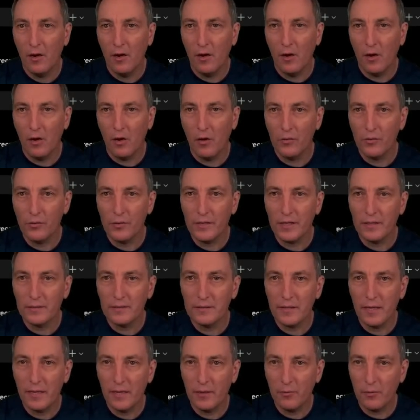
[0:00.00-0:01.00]
Or you can
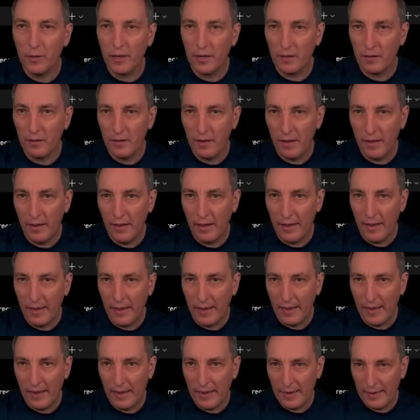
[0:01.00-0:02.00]
say, well,
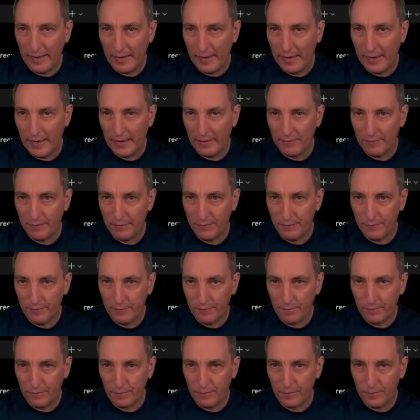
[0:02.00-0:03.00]
I have
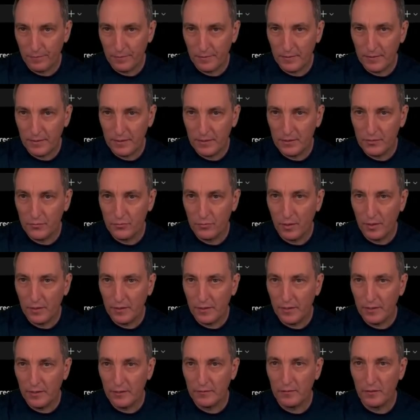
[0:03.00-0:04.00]
this one
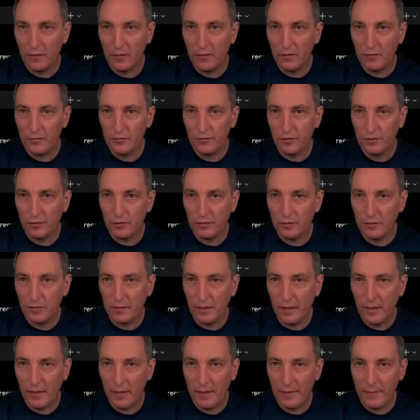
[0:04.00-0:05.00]
here, the 100,
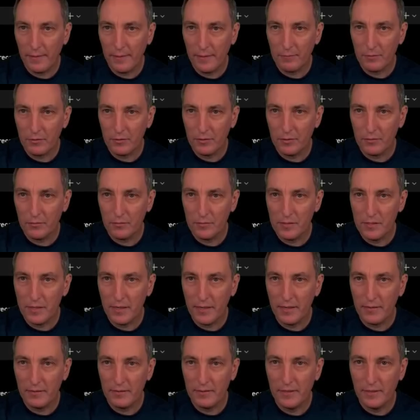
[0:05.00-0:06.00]
and I'm going to
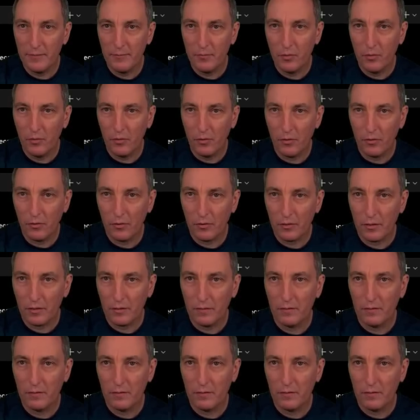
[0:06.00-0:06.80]
say demo org.